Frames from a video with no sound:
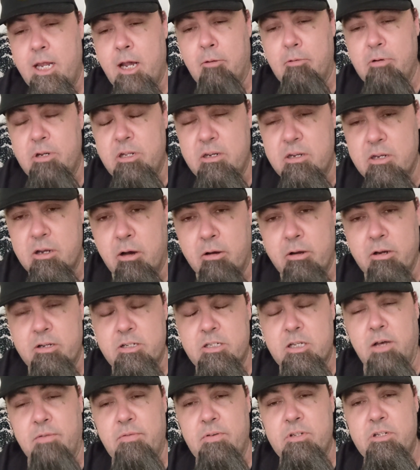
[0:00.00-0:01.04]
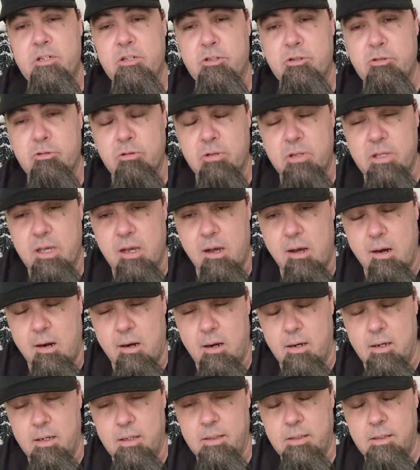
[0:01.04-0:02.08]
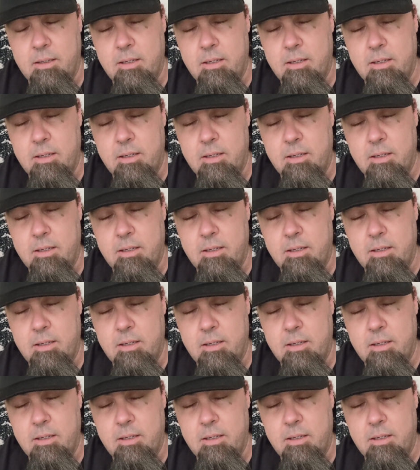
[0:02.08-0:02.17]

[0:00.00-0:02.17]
When you know yourself as you truly are,